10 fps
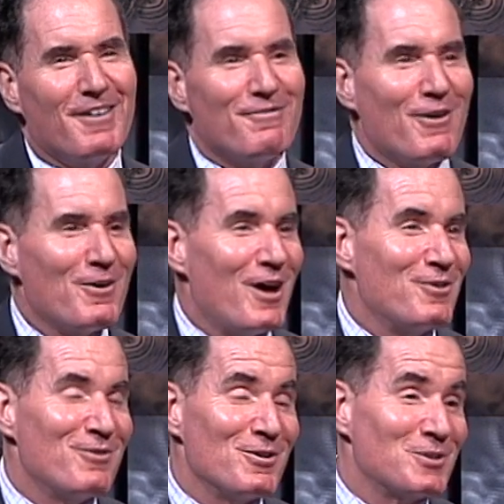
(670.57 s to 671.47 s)
fo- other
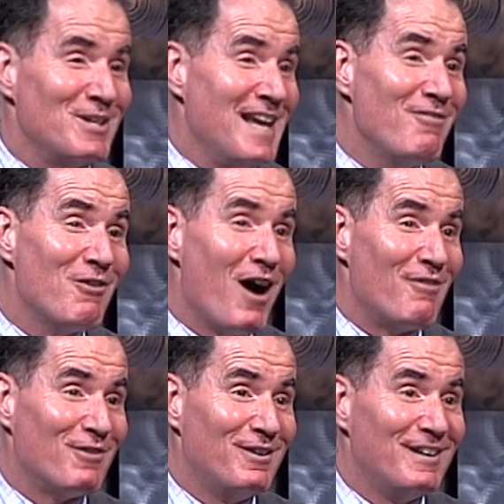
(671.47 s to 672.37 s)
folks could never
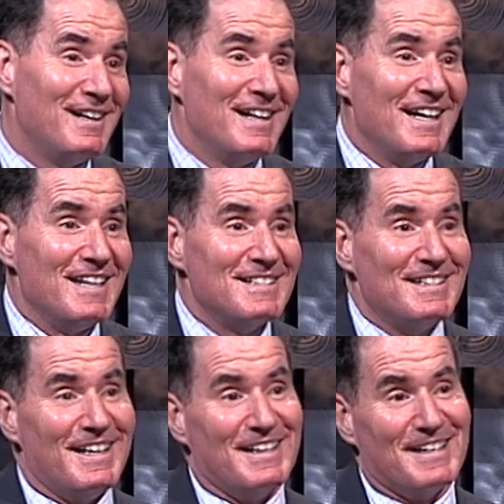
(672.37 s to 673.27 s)
offer is
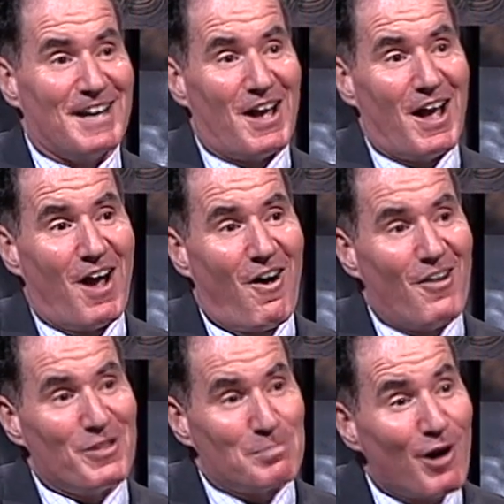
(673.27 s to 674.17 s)
that
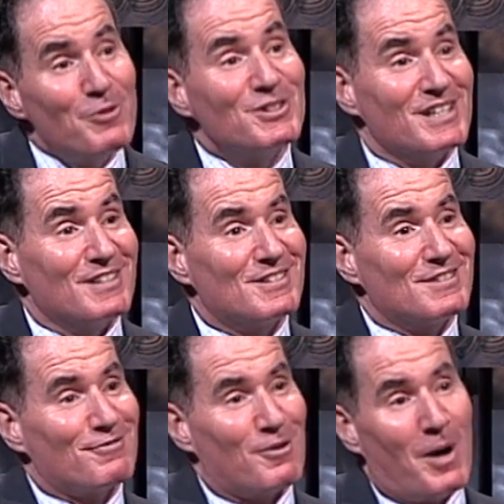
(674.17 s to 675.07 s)
the proceeds
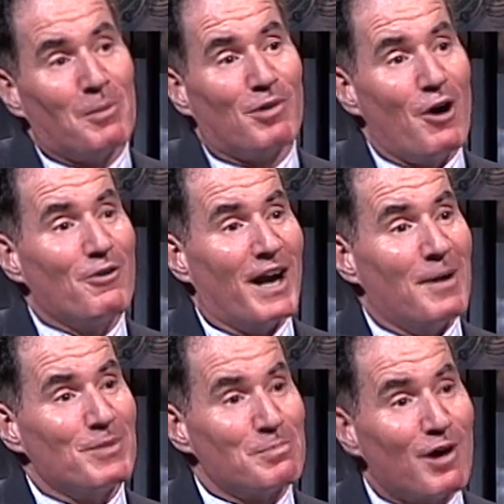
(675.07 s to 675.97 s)
from our
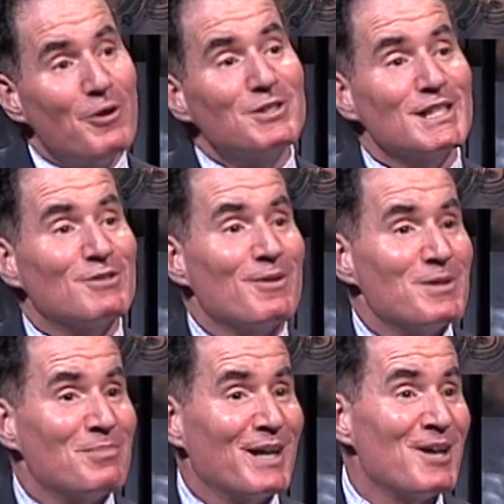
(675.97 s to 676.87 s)
program, the proceeds from the
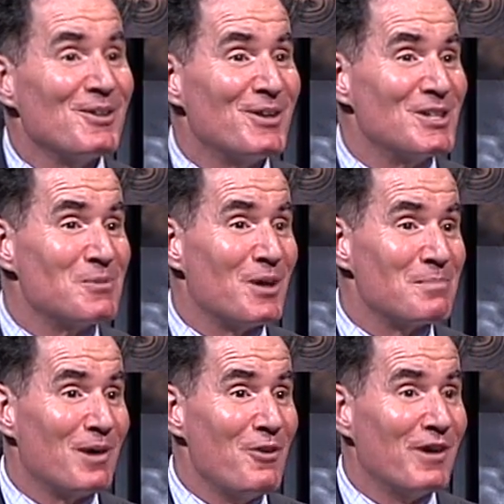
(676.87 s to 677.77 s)
Bringing Learning to Work
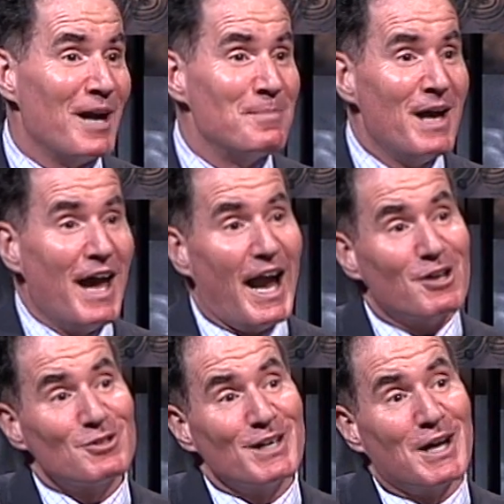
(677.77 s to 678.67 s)
program
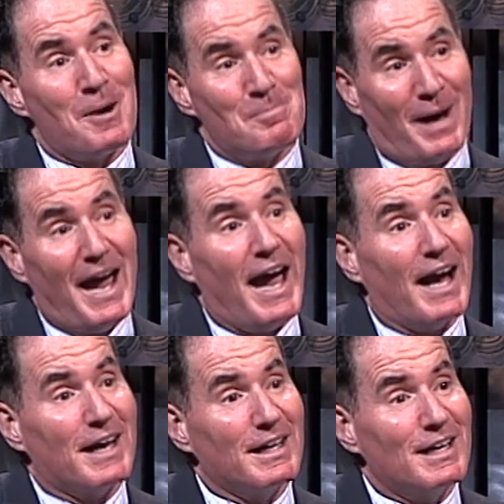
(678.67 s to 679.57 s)
actually come
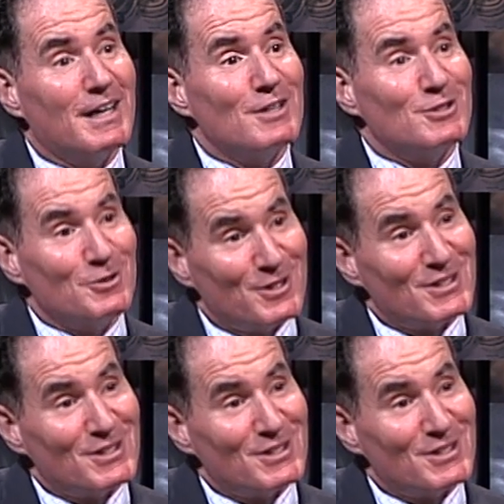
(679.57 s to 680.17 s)
back to the